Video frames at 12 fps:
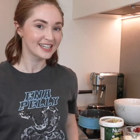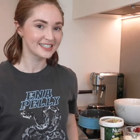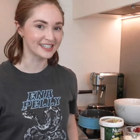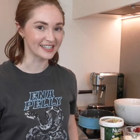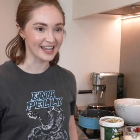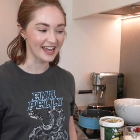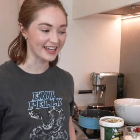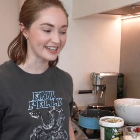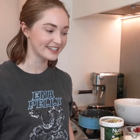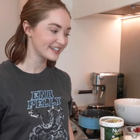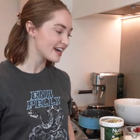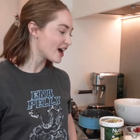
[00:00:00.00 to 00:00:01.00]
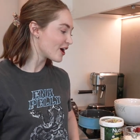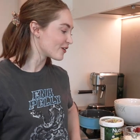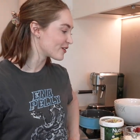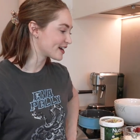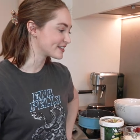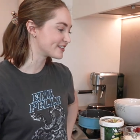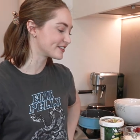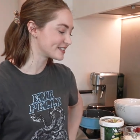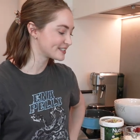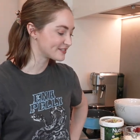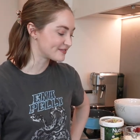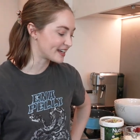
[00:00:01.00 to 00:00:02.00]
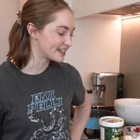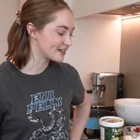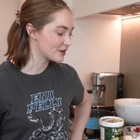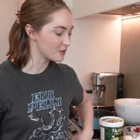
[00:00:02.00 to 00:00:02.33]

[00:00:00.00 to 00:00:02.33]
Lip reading: Today we're going to make